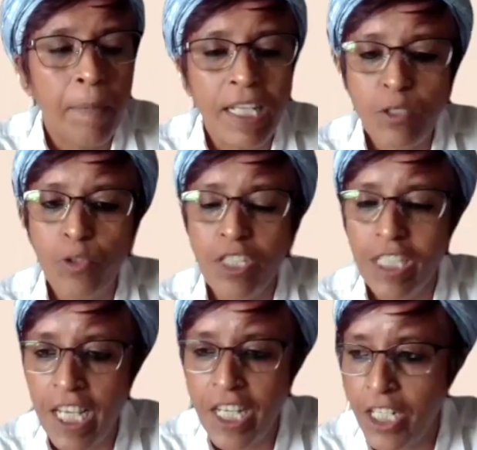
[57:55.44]

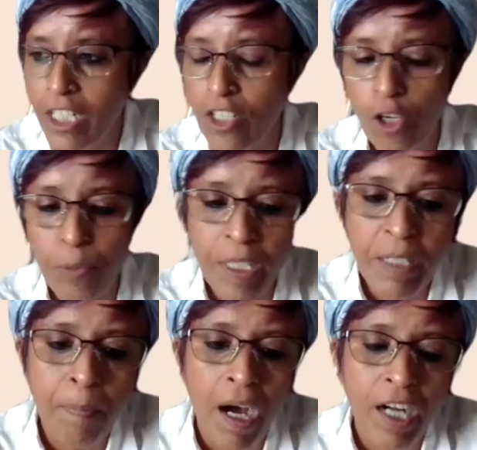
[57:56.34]
associations or
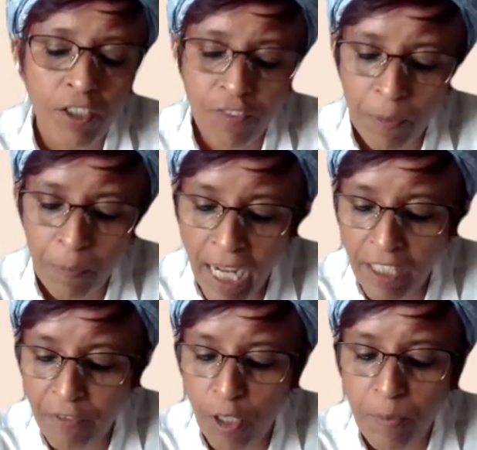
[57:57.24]
being part of the
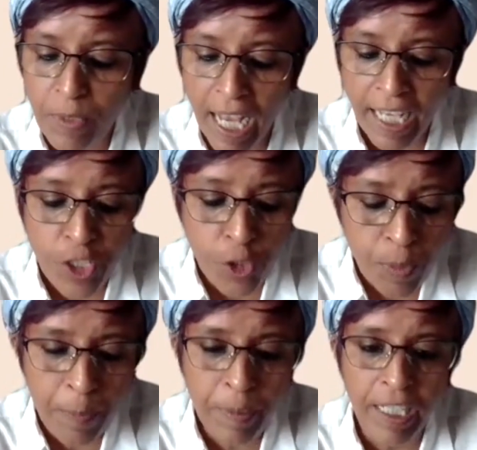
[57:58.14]
platforms. As you
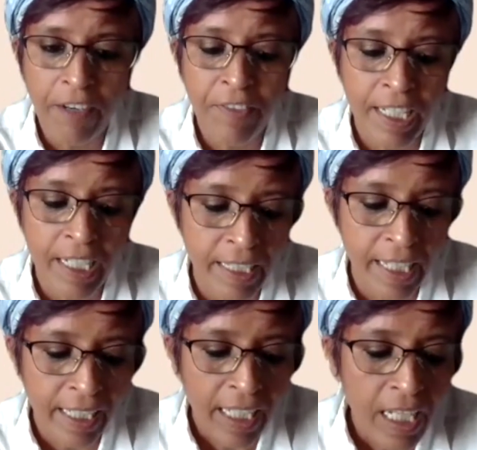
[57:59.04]
may be aware
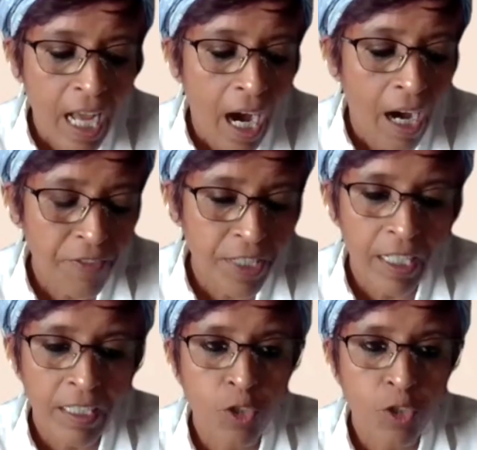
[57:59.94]
that after